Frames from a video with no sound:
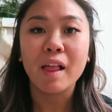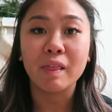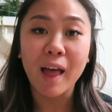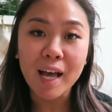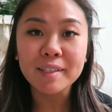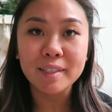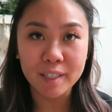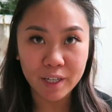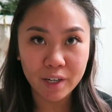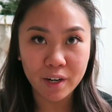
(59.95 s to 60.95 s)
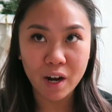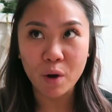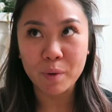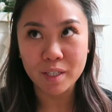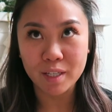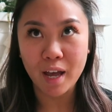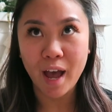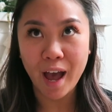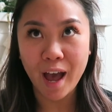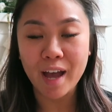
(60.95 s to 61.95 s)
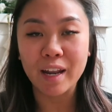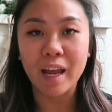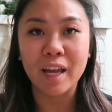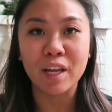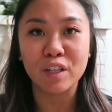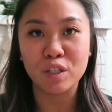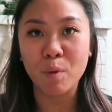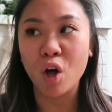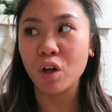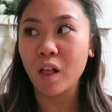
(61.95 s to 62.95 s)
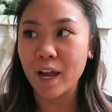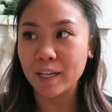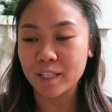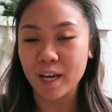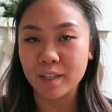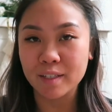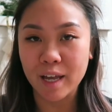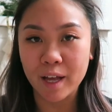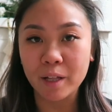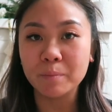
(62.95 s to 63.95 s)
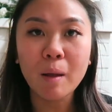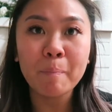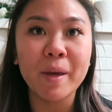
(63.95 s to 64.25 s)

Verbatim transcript: Last year, Aritzia had a small clientele sale.